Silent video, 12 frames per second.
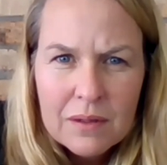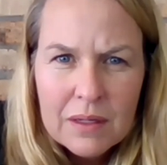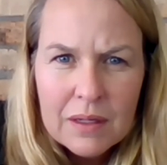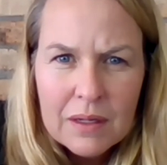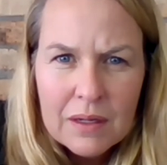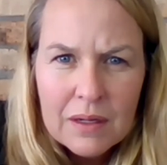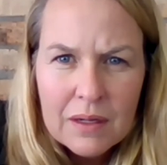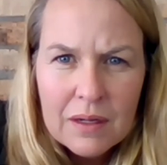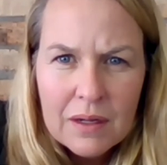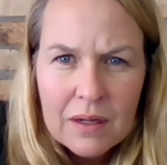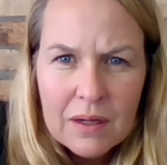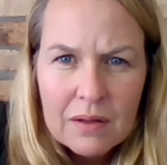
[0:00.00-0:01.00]
Okay,
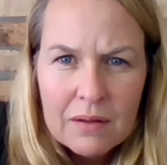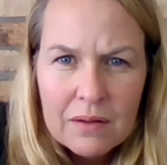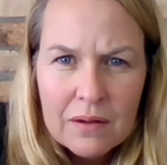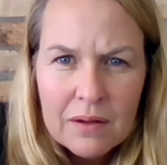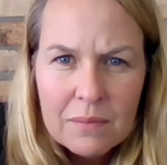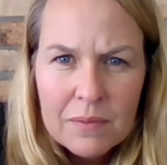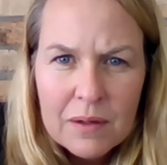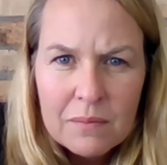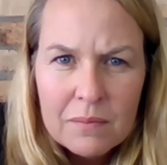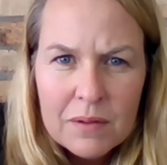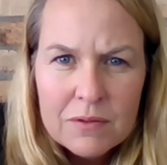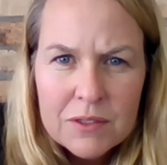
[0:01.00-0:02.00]
look, I
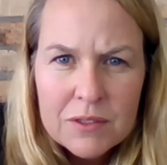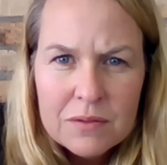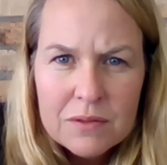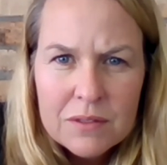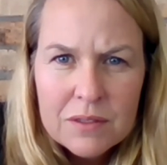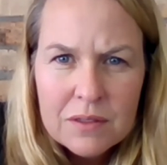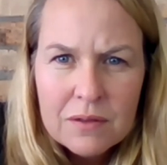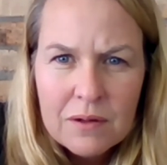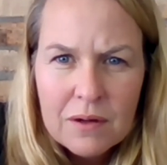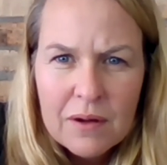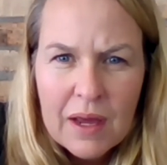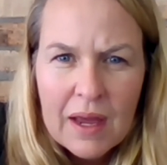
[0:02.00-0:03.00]
need you to.
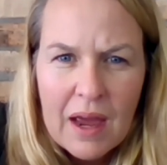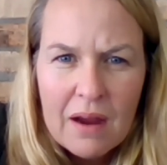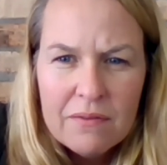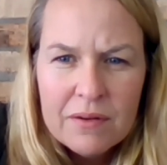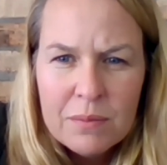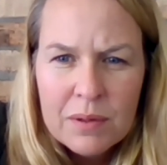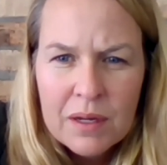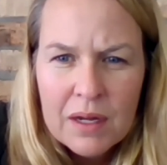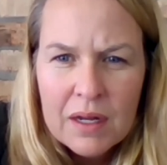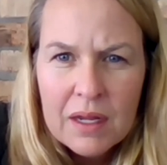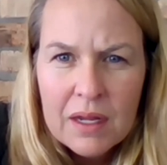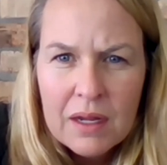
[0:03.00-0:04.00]
Okay,
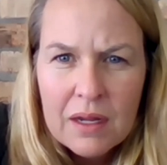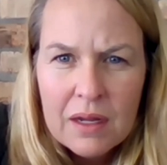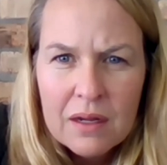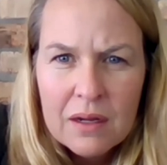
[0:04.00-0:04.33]
everybody.